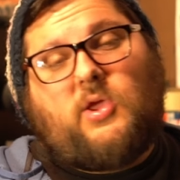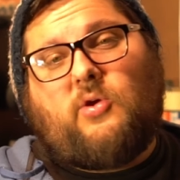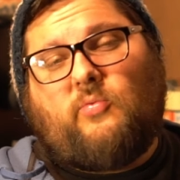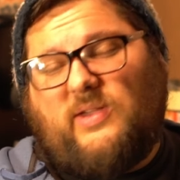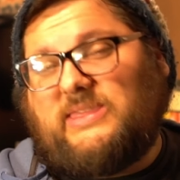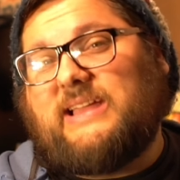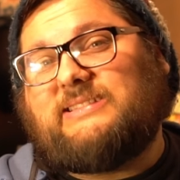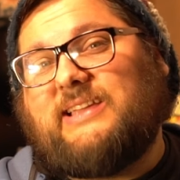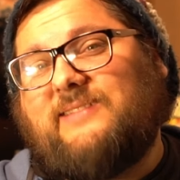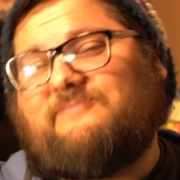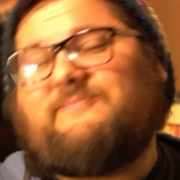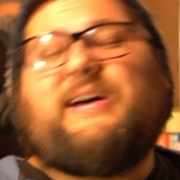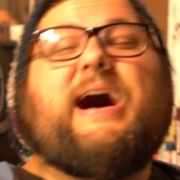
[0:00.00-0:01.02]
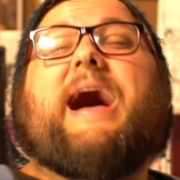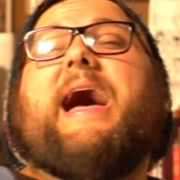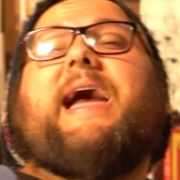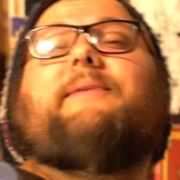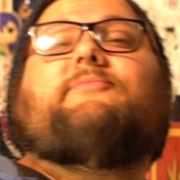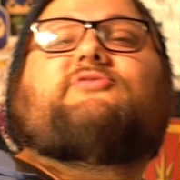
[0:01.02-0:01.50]
With that said,
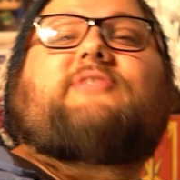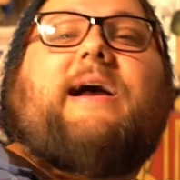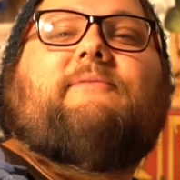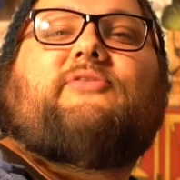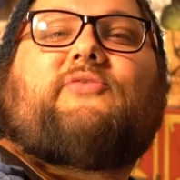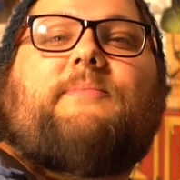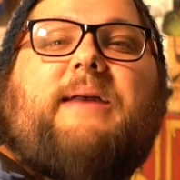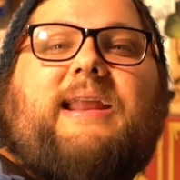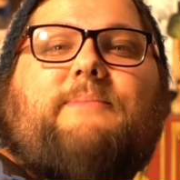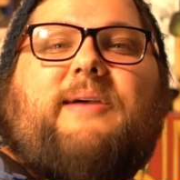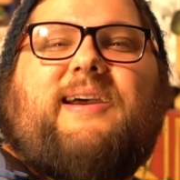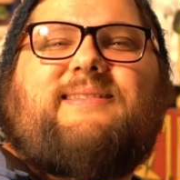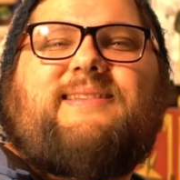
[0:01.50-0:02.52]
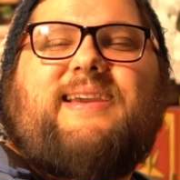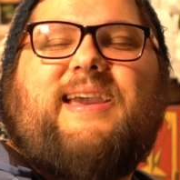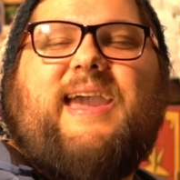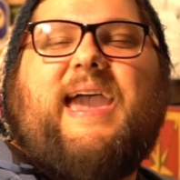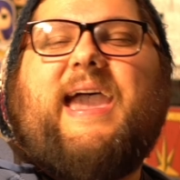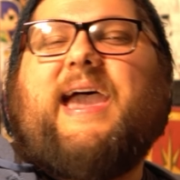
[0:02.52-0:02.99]
I'm Travis from Animen,
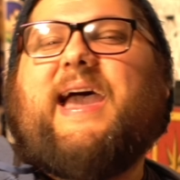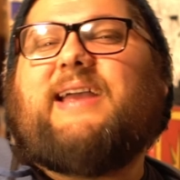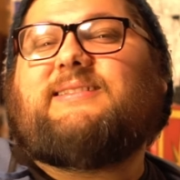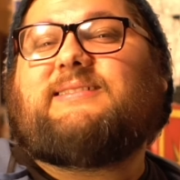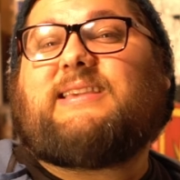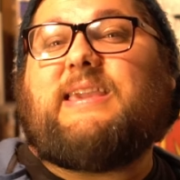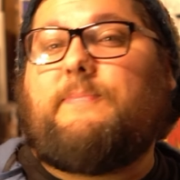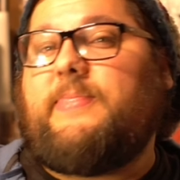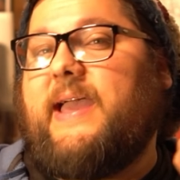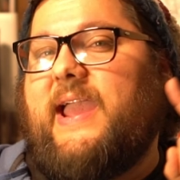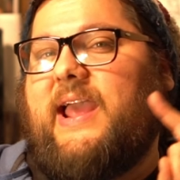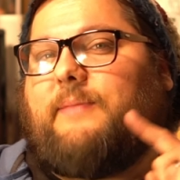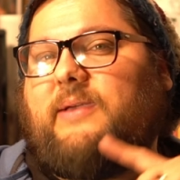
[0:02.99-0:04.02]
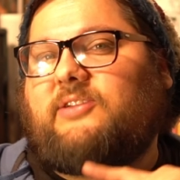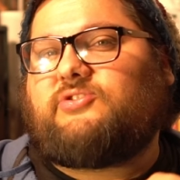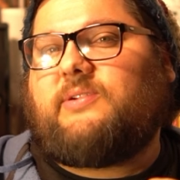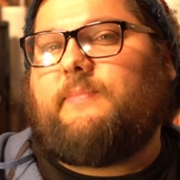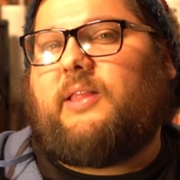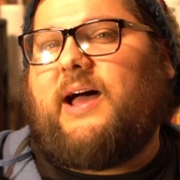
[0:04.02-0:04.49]
and keeping that Animen
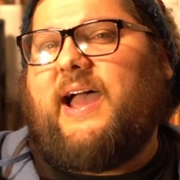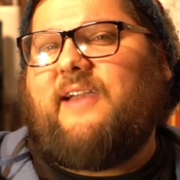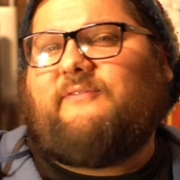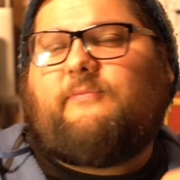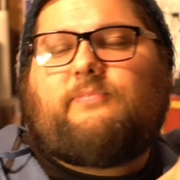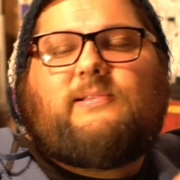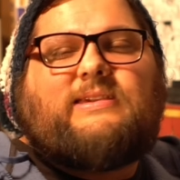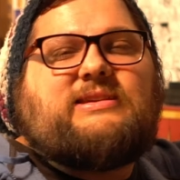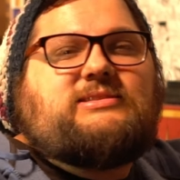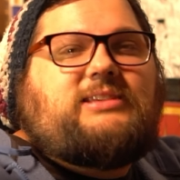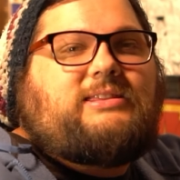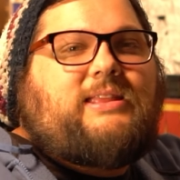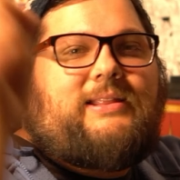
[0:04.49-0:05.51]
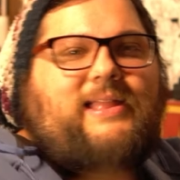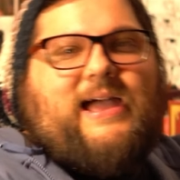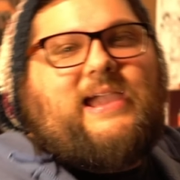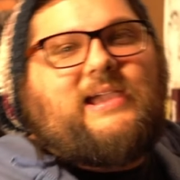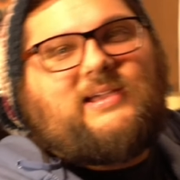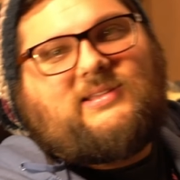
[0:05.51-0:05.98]
dream alive, please hit the
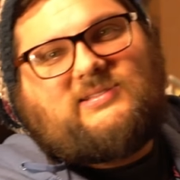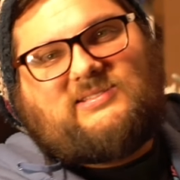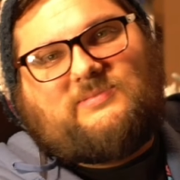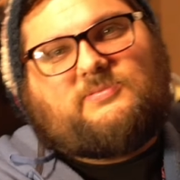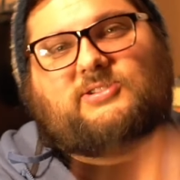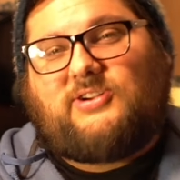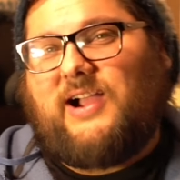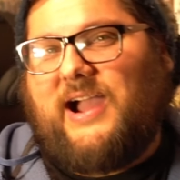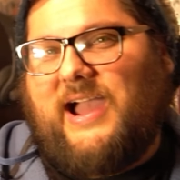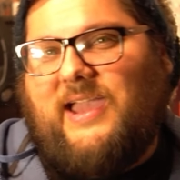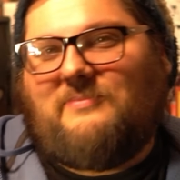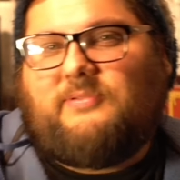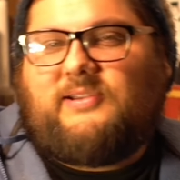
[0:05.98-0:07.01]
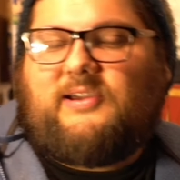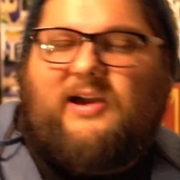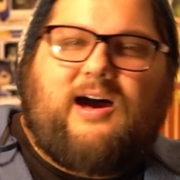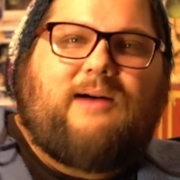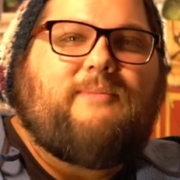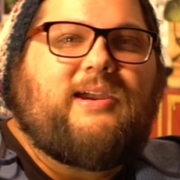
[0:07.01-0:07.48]
like, subscribe,
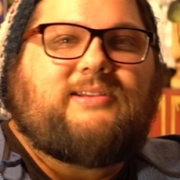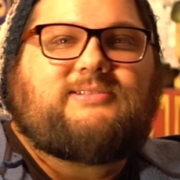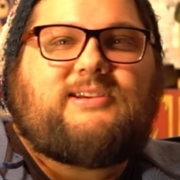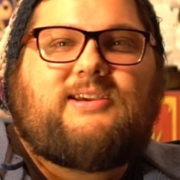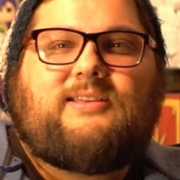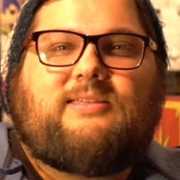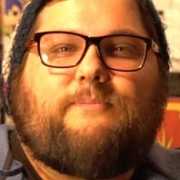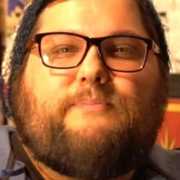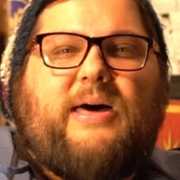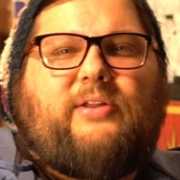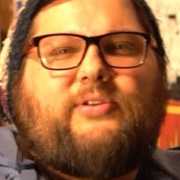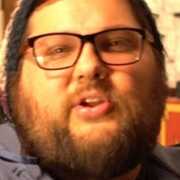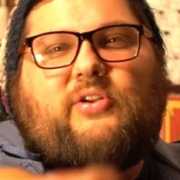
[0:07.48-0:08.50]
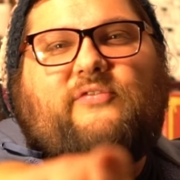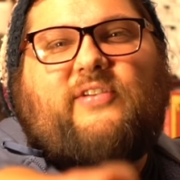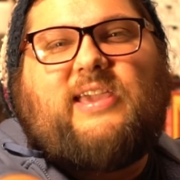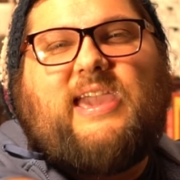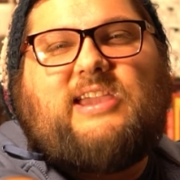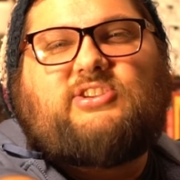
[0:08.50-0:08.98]
comment, the bell
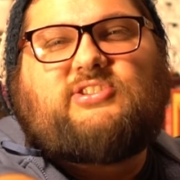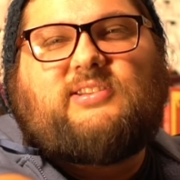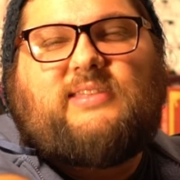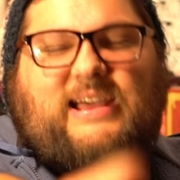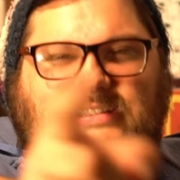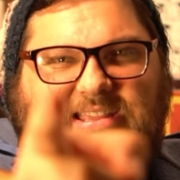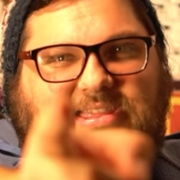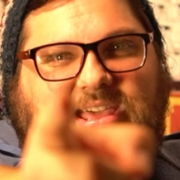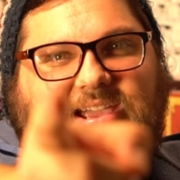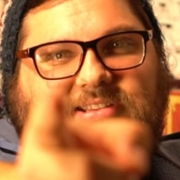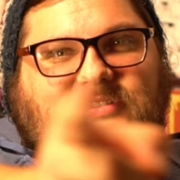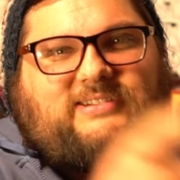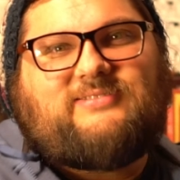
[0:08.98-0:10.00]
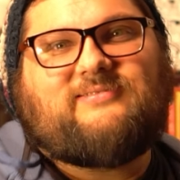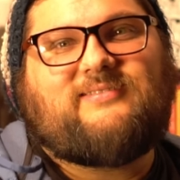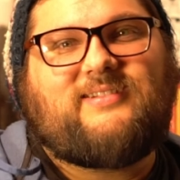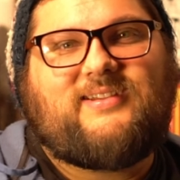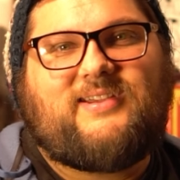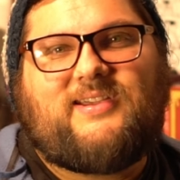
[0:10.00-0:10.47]
notification, that's a thing too.
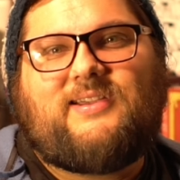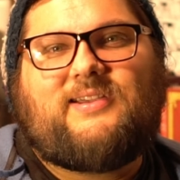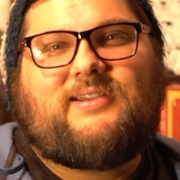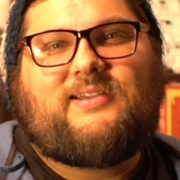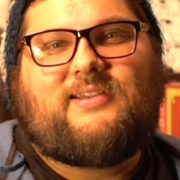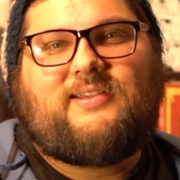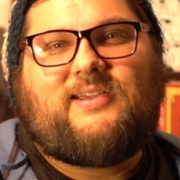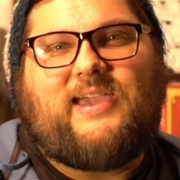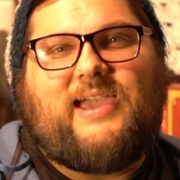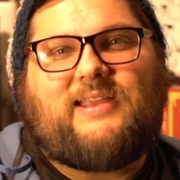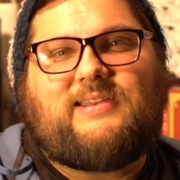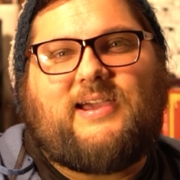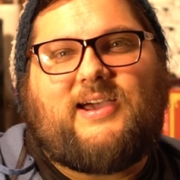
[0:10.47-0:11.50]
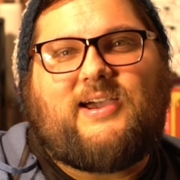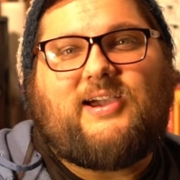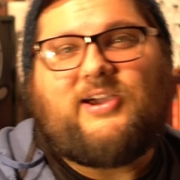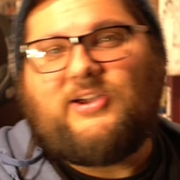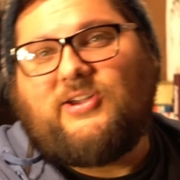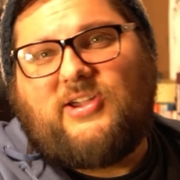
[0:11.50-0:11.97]
And
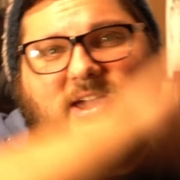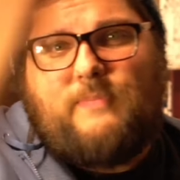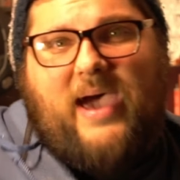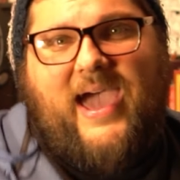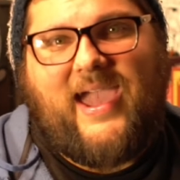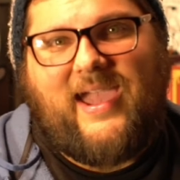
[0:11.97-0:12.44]
goodbye!